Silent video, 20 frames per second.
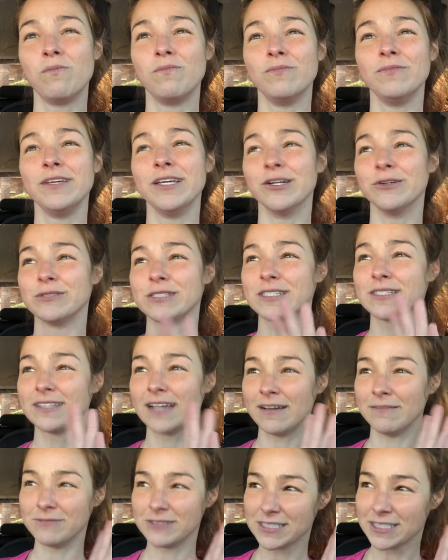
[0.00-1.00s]
you know,
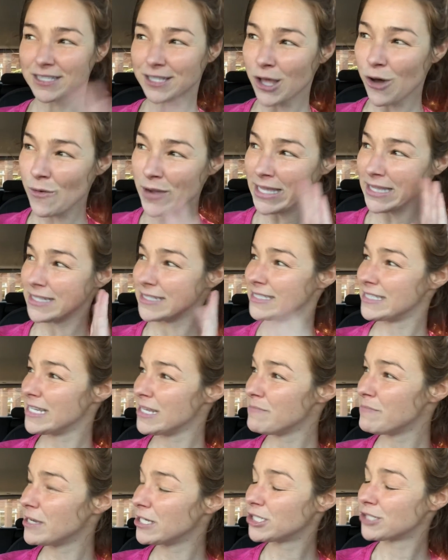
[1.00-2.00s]
I'm slowing the
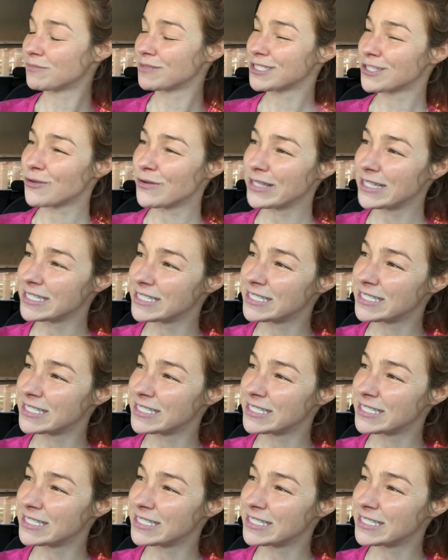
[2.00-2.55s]
seepage. I'm so